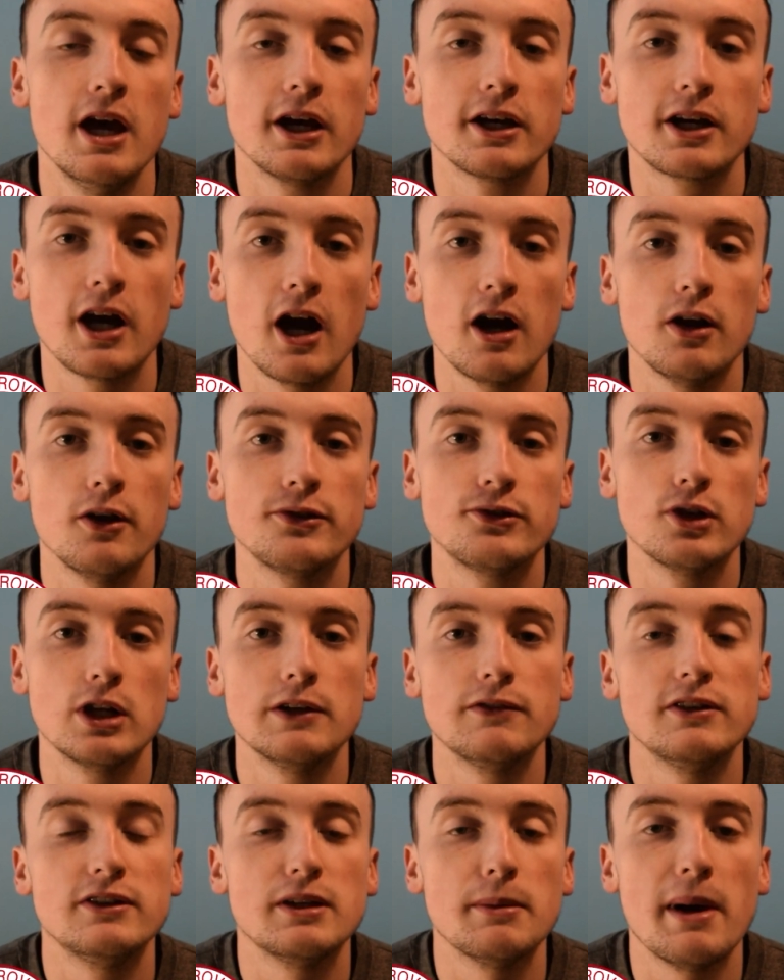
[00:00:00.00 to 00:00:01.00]
Carlo
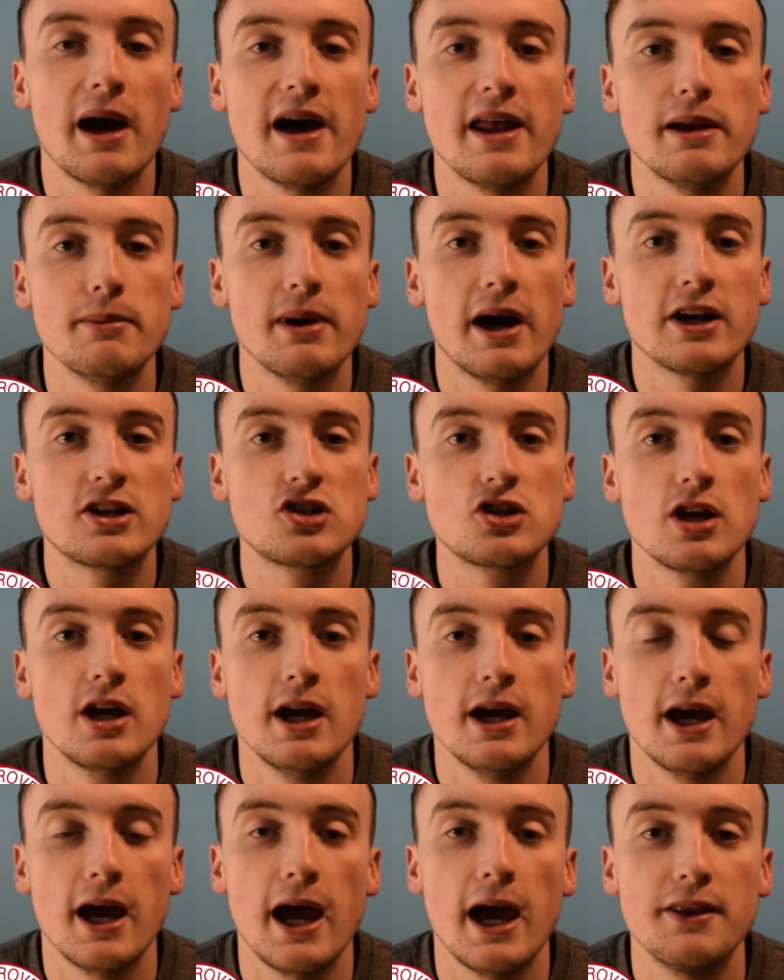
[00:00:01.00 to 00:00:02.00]
Sullivan, the man of the match,
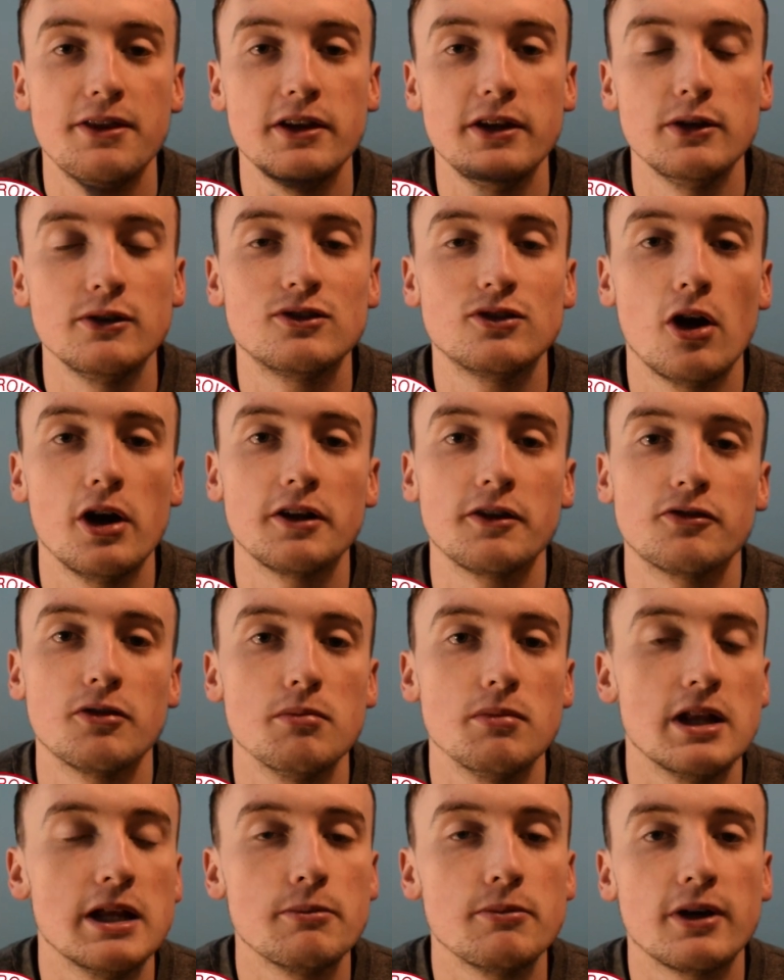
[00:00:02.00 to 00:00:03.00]
the new signing
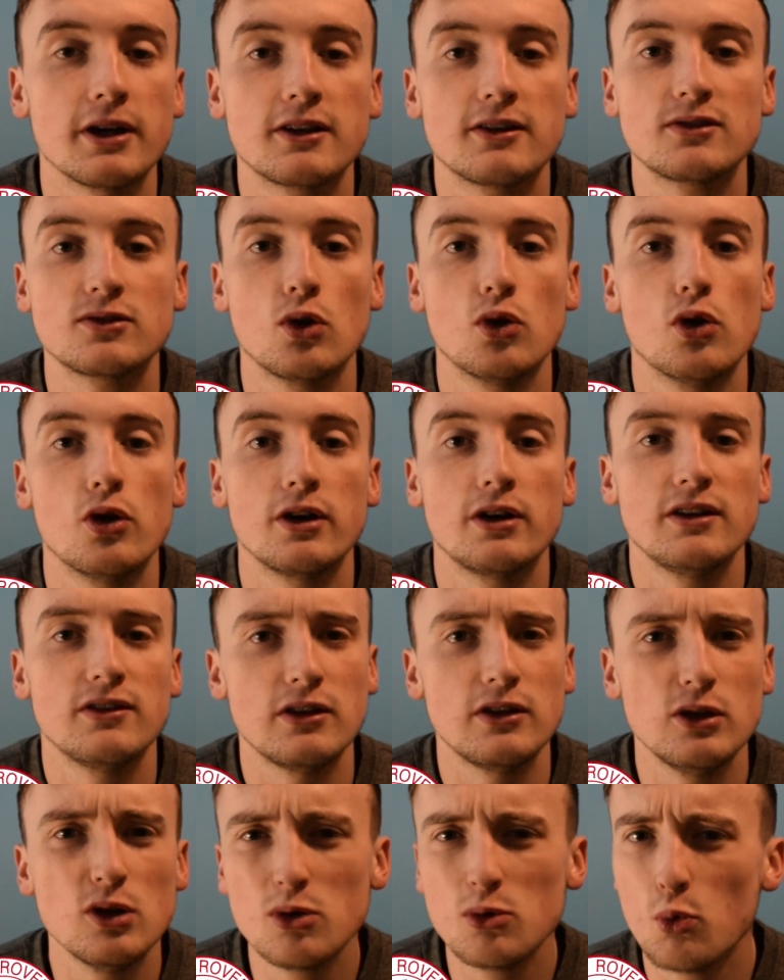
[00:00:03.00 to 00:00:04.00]
from Limerick, scored. He's
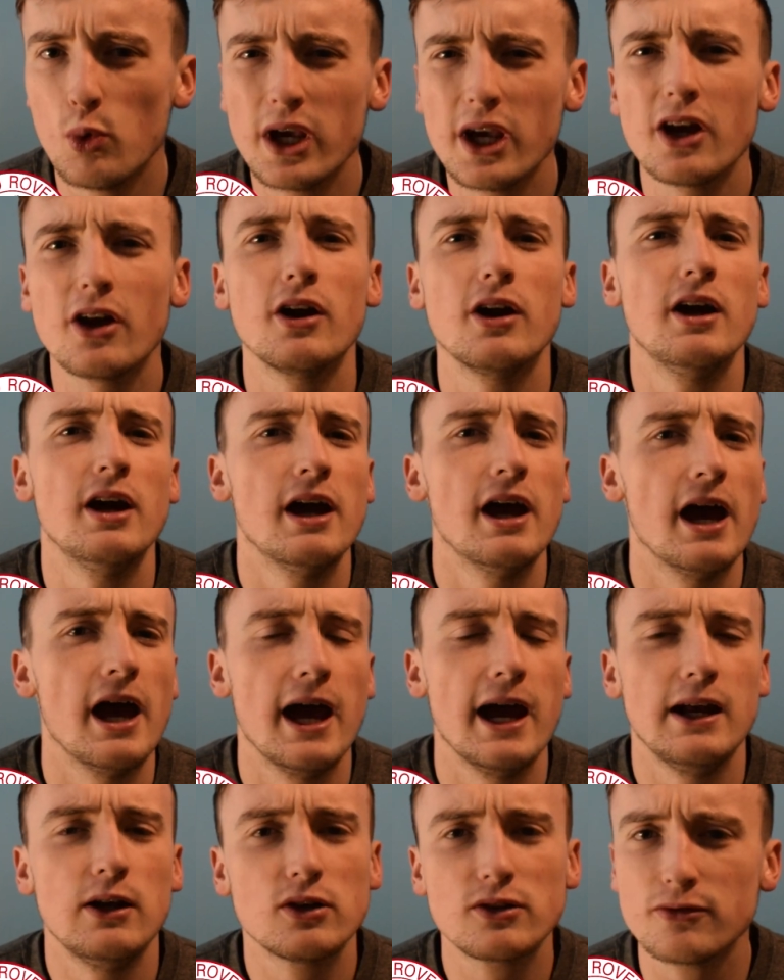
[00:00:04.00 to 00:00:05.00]
a young winger.
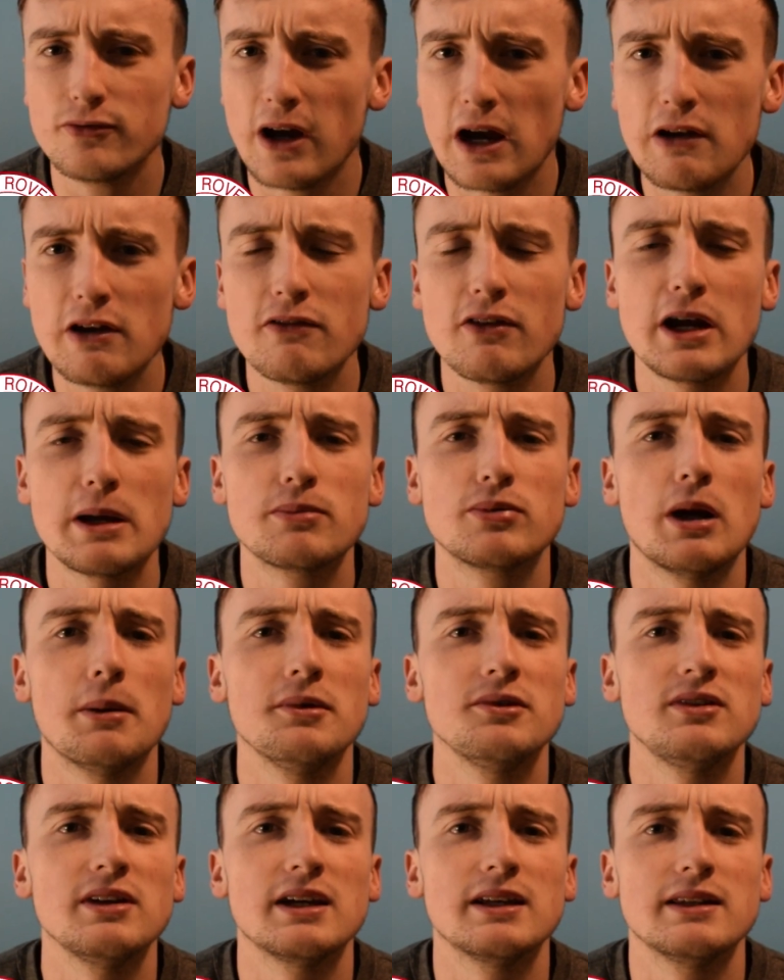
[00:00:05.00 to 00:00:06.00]
He looked very
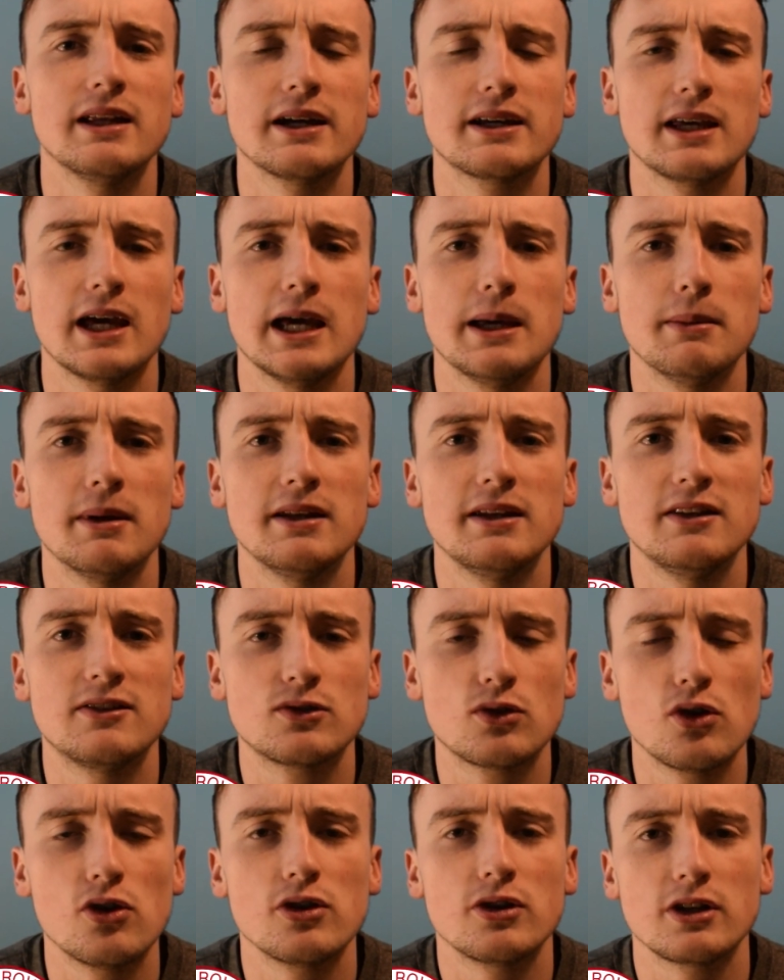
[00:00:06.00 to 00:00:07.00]
promising in that game, and he
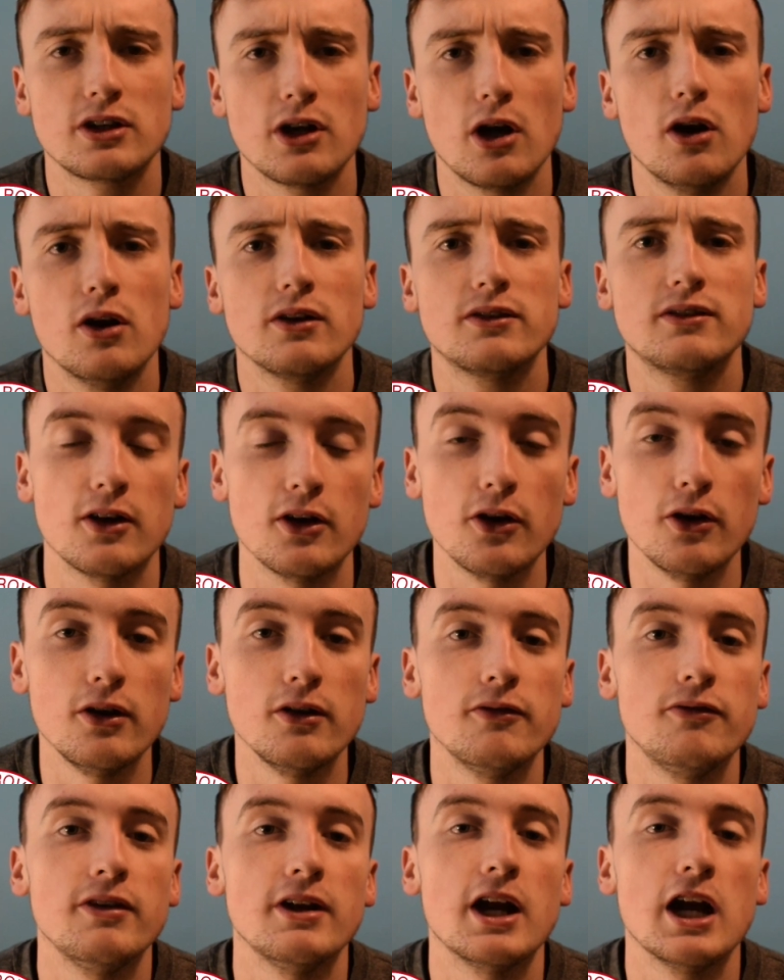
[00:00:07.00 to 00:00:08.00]
scored the goal to
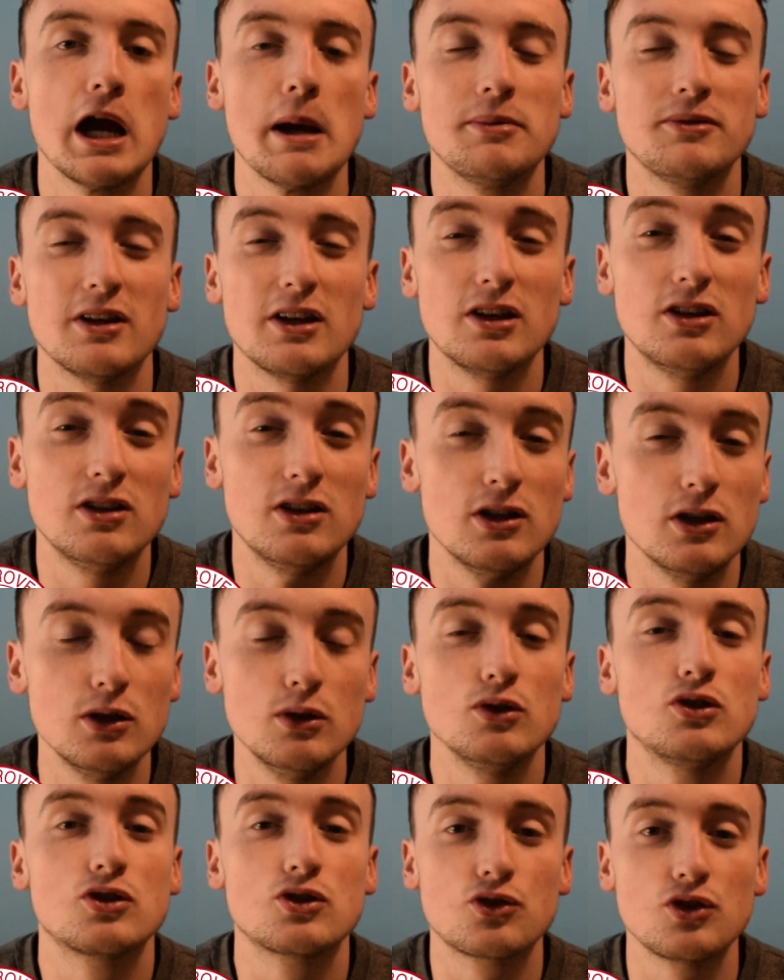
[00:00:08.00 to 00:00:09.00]
earn Finn Harps a
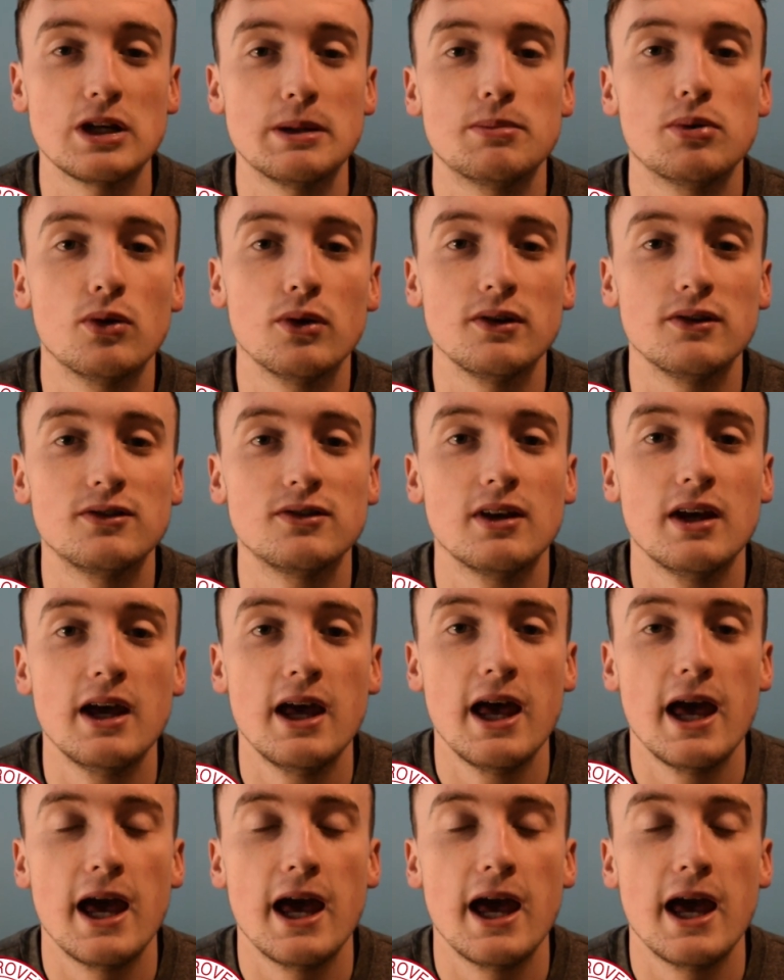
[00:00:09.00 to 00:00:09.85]
huge 3 points.